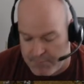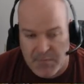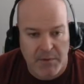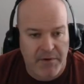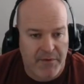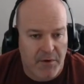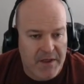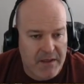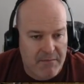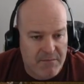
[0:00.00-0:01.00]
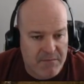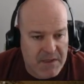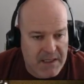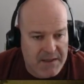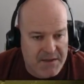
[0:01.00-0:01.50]
But we've already
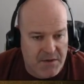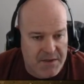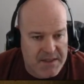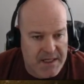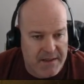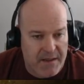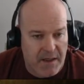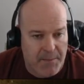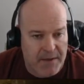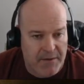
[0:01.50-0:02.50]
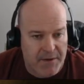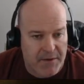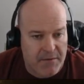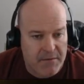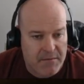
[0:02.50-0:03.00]
kind of started setting it up. I don't
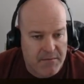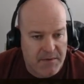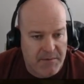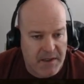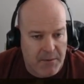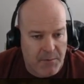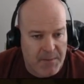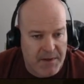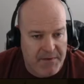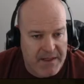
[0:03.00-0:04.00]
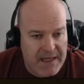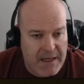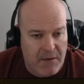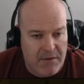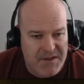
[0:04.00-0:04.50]
know. But we got to rip everything
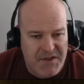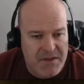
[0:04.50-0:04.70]
out.